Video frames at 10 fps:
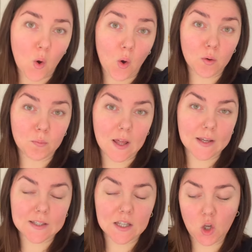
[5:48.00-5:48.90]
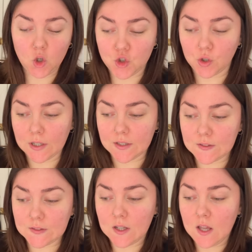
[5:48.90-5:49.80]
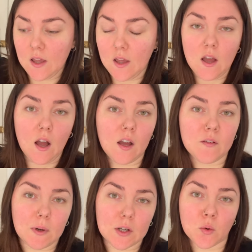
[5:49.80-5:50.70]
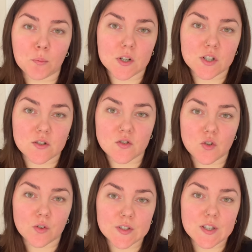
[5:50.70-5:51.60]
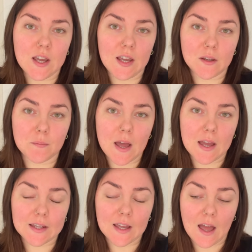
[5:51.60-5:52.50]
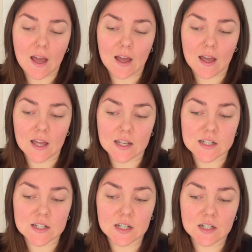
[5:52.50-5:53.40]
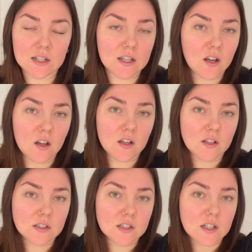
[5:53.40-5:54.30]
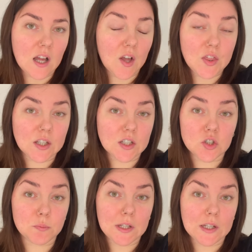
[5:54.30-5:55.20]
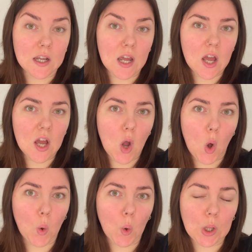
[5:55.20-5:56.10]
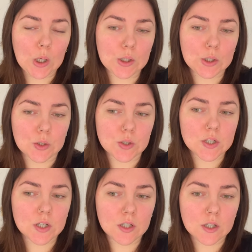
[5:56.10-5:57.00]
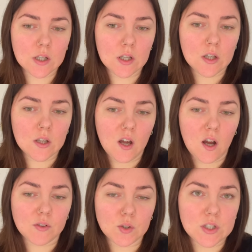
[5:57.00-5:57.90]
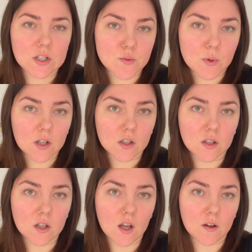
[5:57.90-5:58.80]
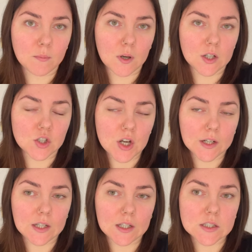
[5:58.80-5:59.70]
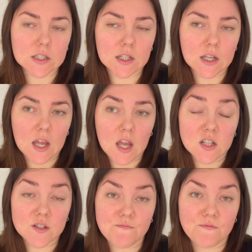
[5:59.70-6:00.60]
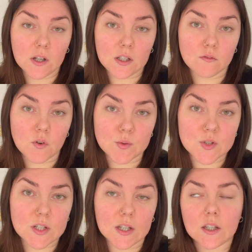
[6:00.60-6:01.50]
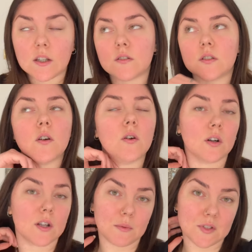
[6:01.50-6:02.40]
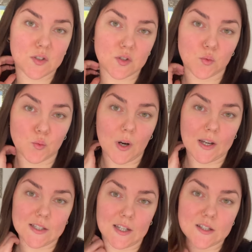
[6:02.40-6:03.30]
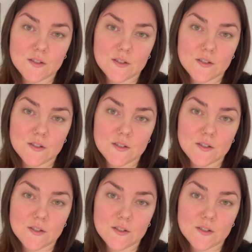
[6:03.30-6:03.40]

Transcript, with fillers: all black joggers. I have my compression socks in the bag, and I think it should be all good. Have hoodie as well, have my jacket. It's fucking roasting, so I'm gonna be sweaty as